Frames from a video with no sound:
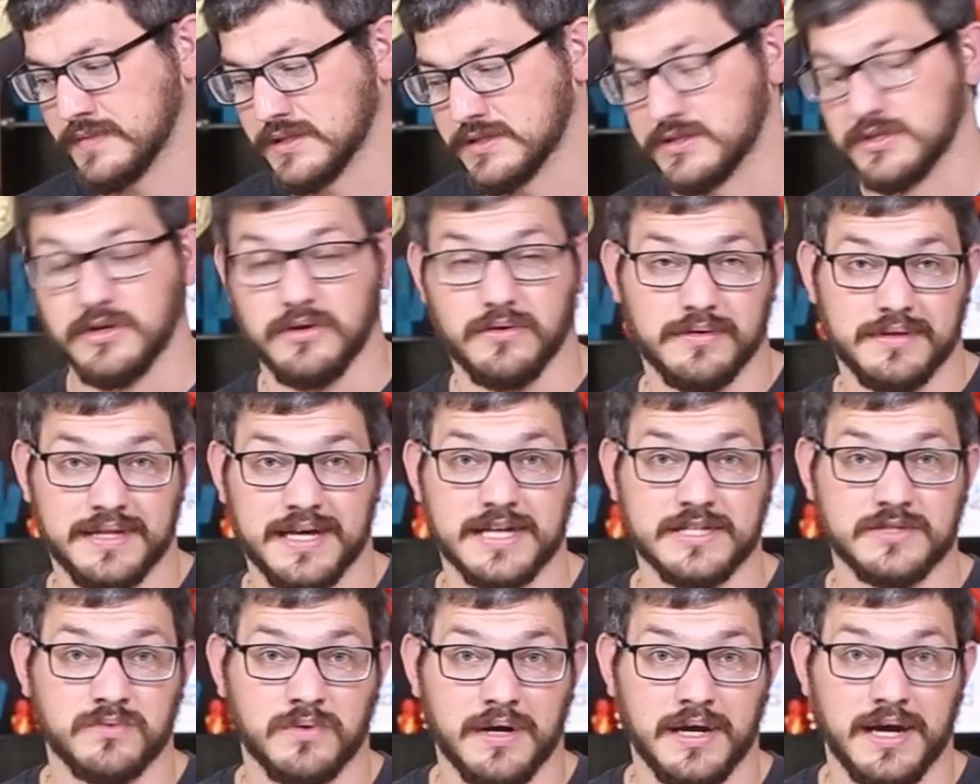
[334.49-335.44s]
So
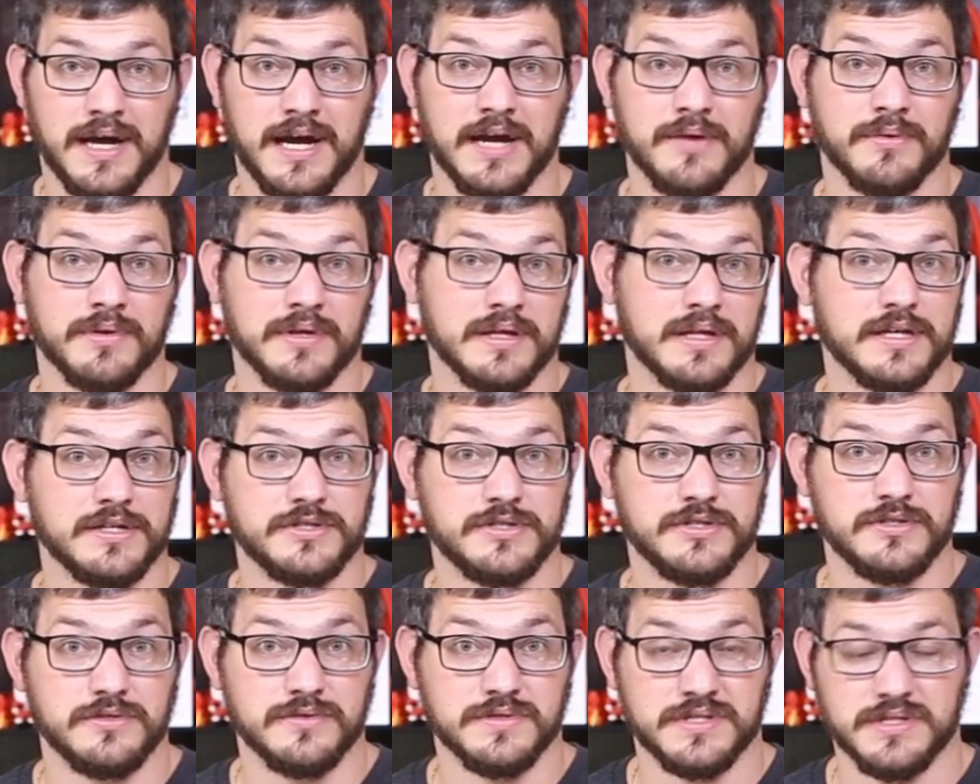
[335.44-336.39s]
that's why I really like
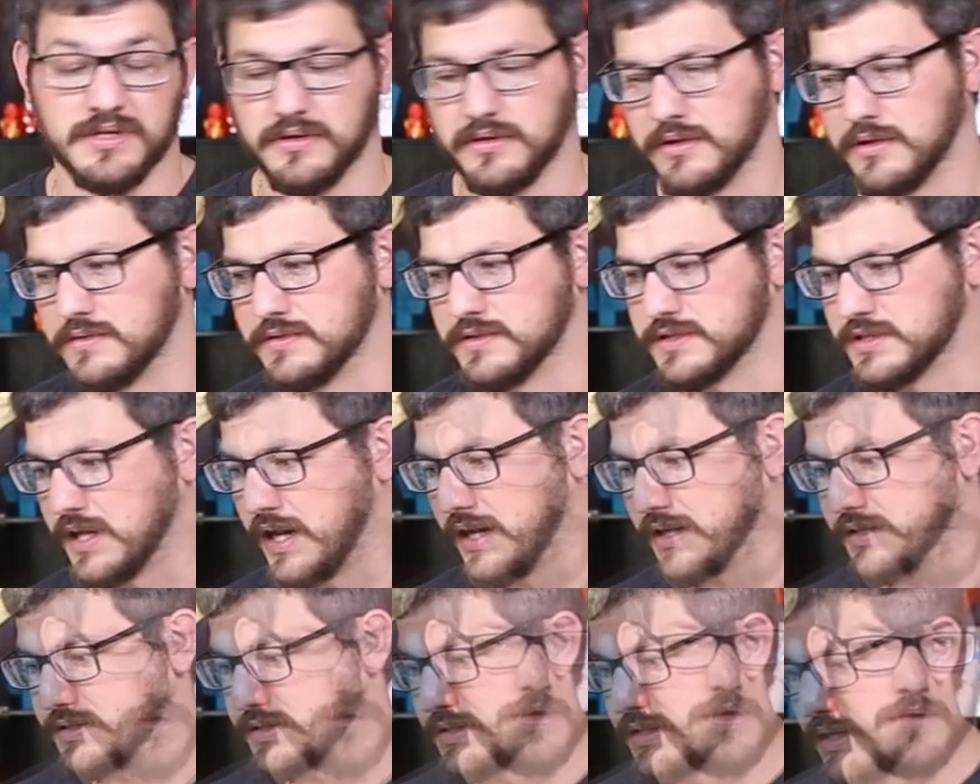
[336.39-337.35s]
to use silicone
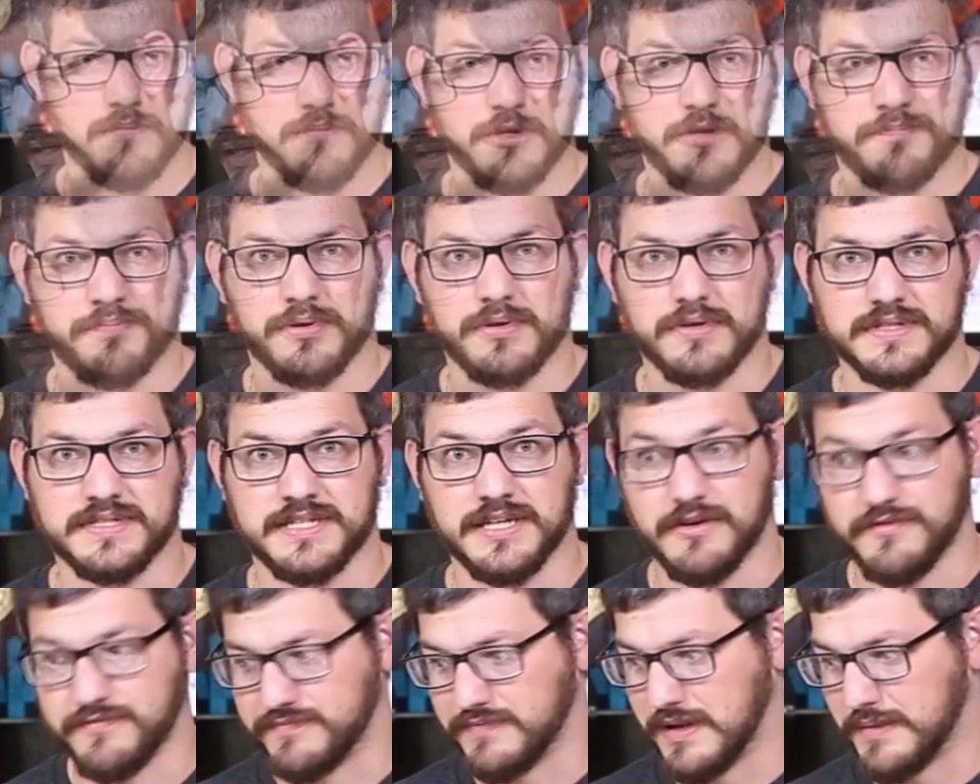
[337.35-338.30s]
socks. But the printer
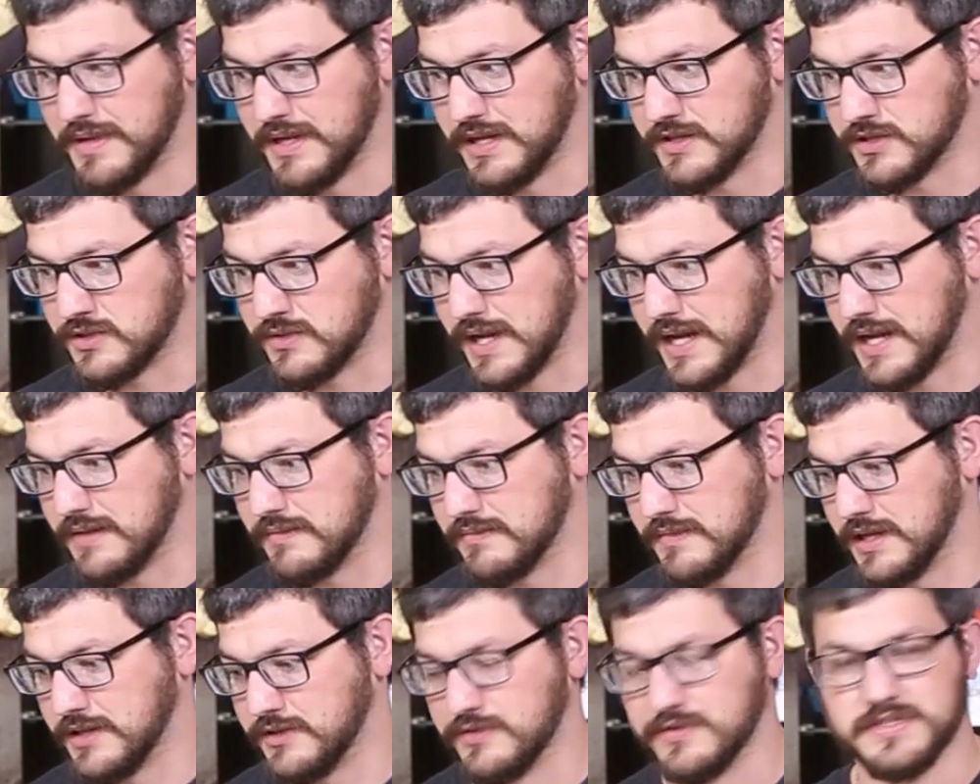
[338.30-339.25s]
itself, I mean, is great.
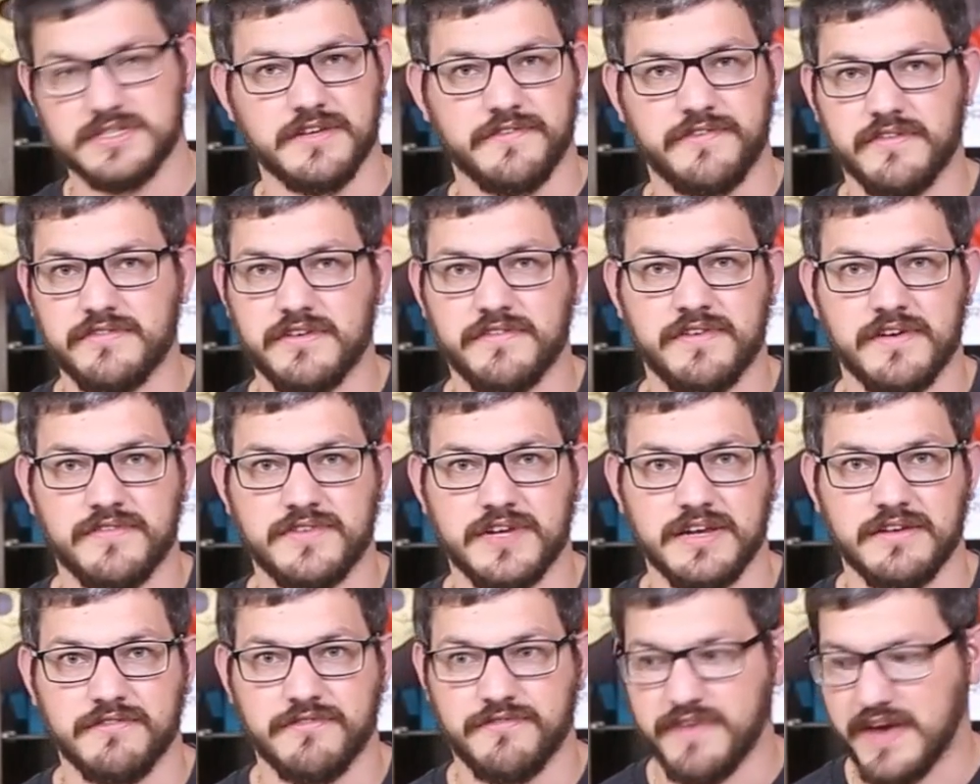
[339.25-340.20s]
It uses a
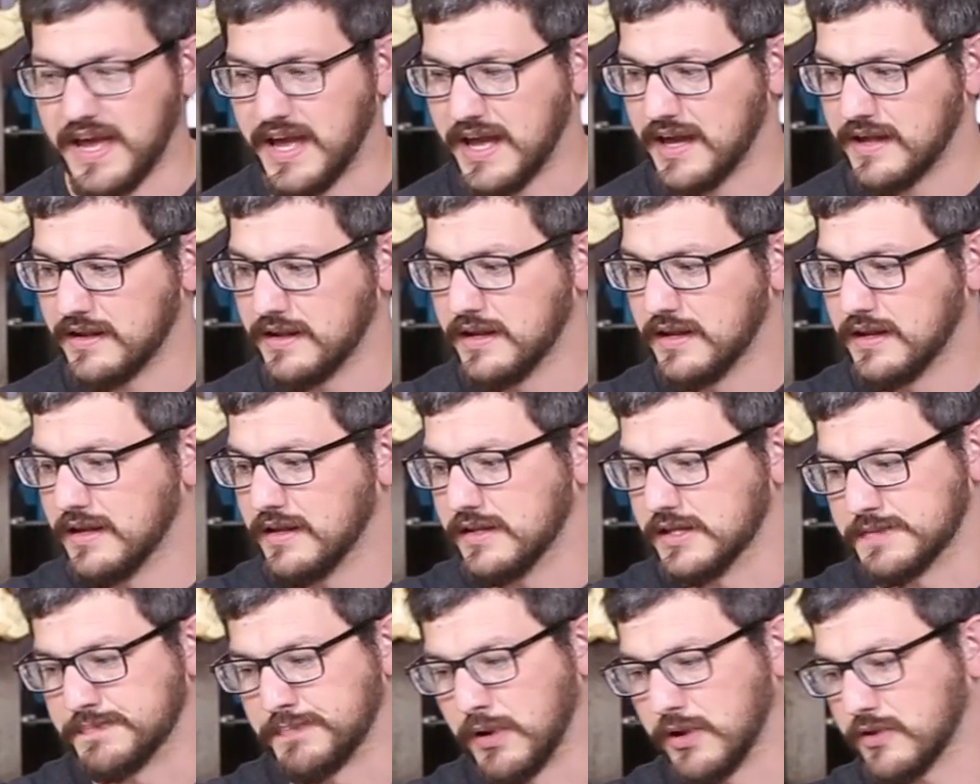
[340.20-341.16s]
5015 fan.
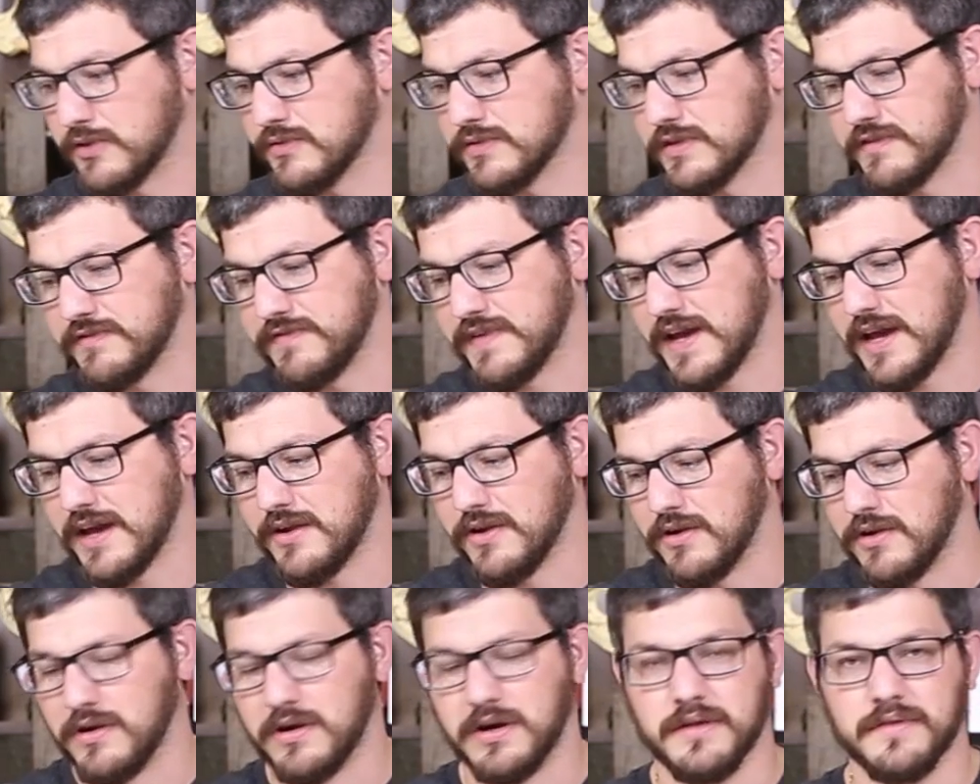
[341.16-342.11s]
This part cooling fan
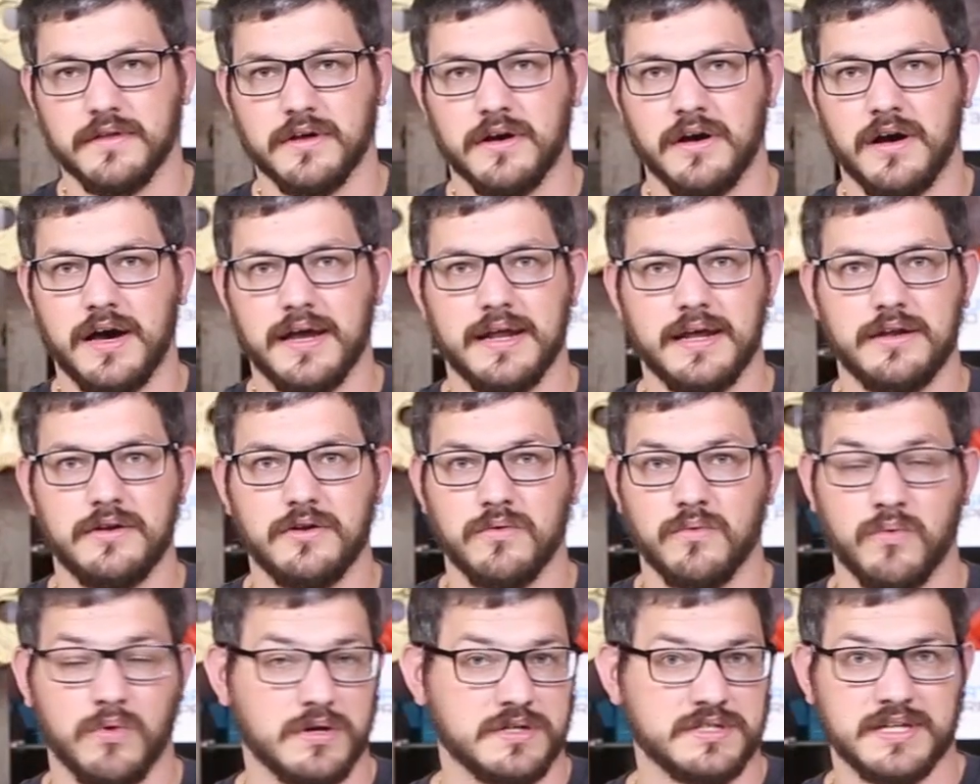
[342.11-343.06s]
on the hot
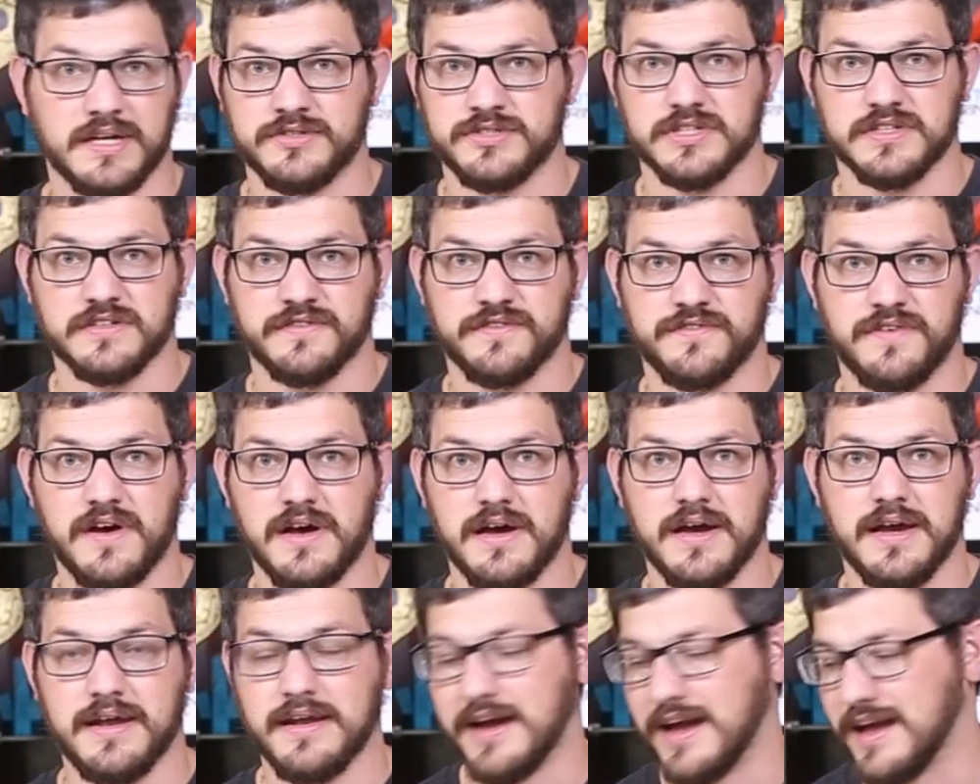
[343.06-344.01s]
end works out just
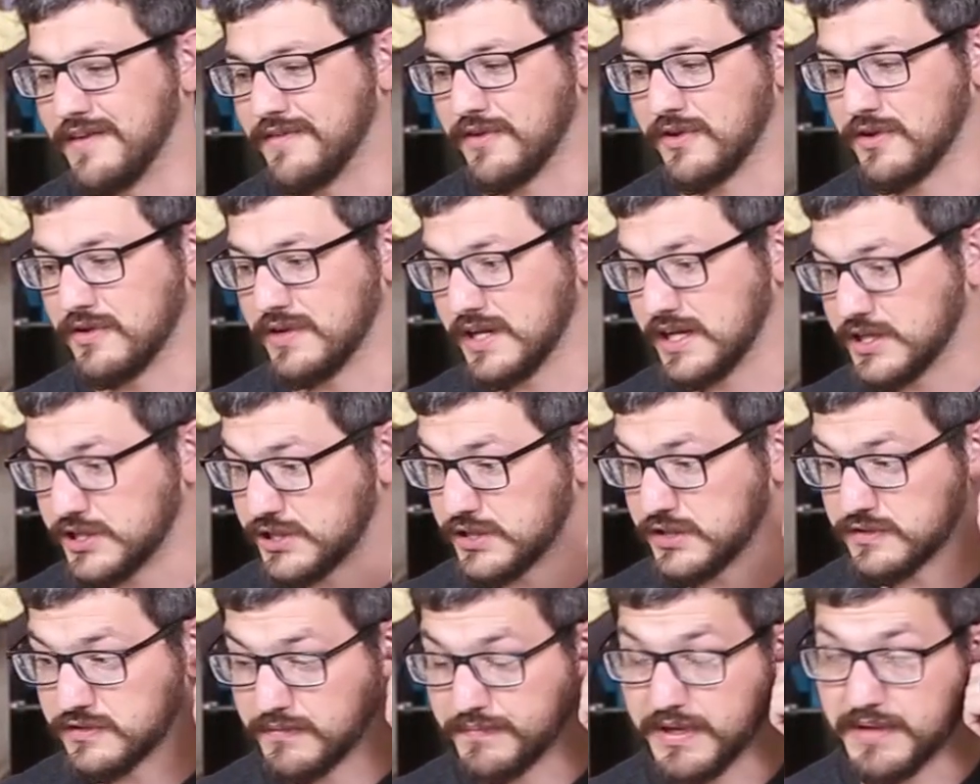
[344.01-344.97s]
fine. I have heard
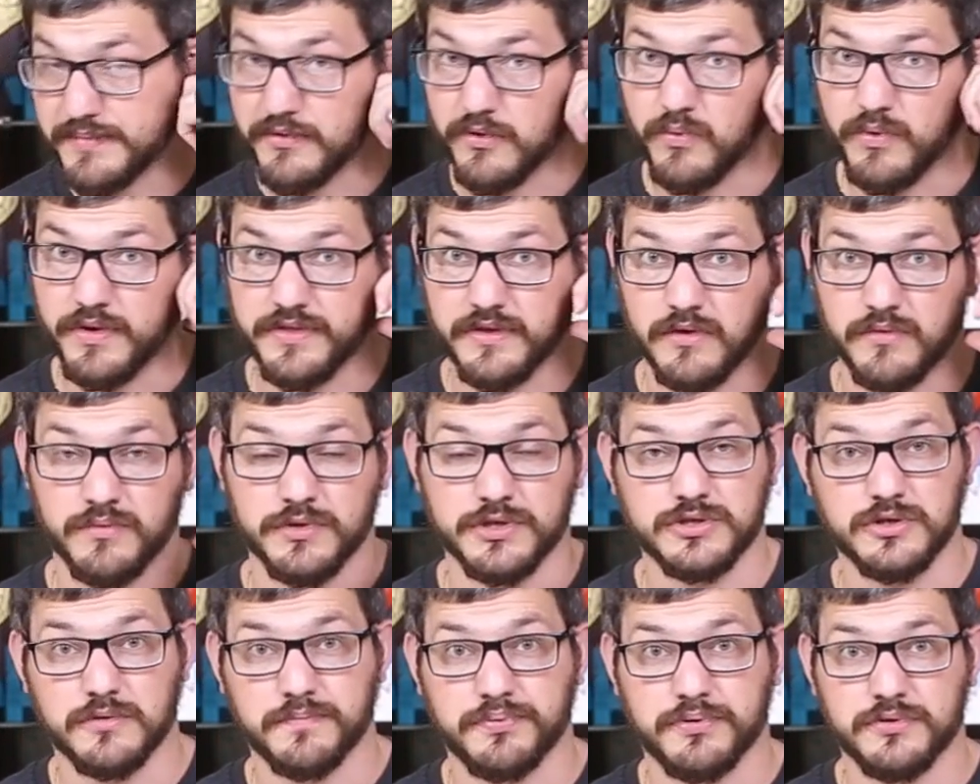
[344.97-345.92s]
issues from people with
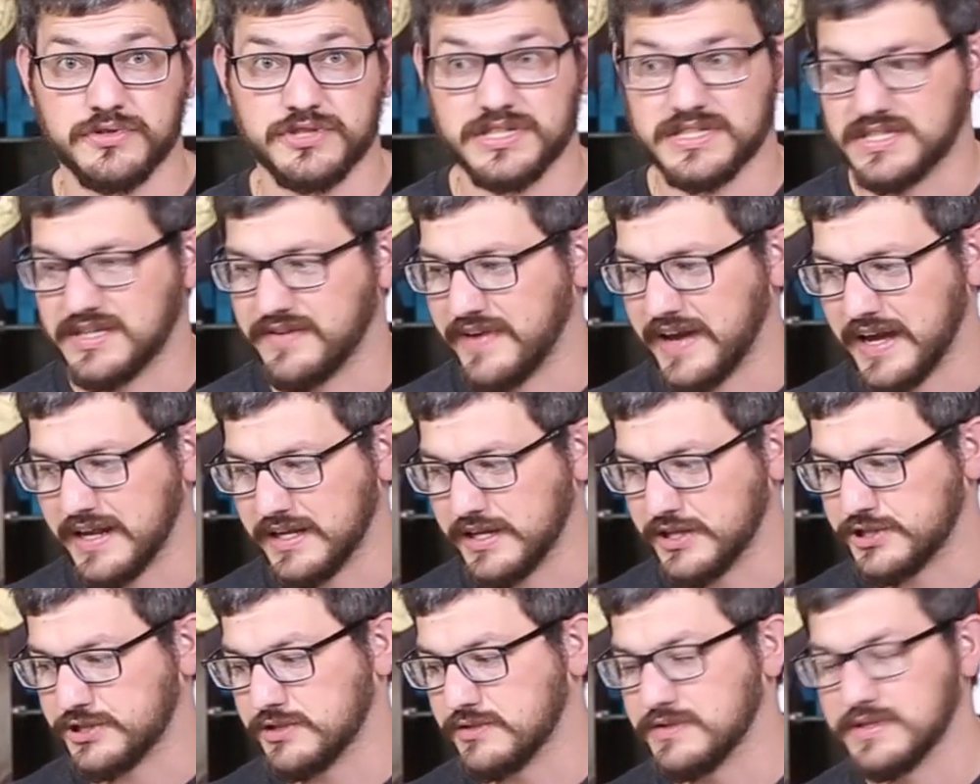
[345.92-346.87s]
original Prusas that have had
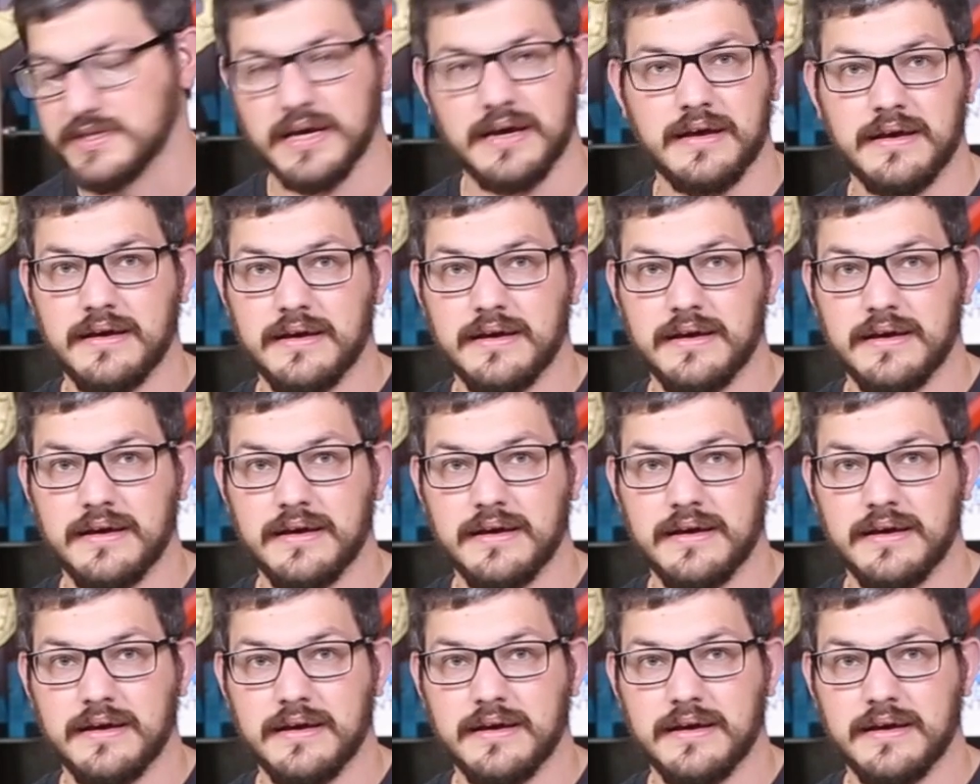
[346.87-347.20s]
issues.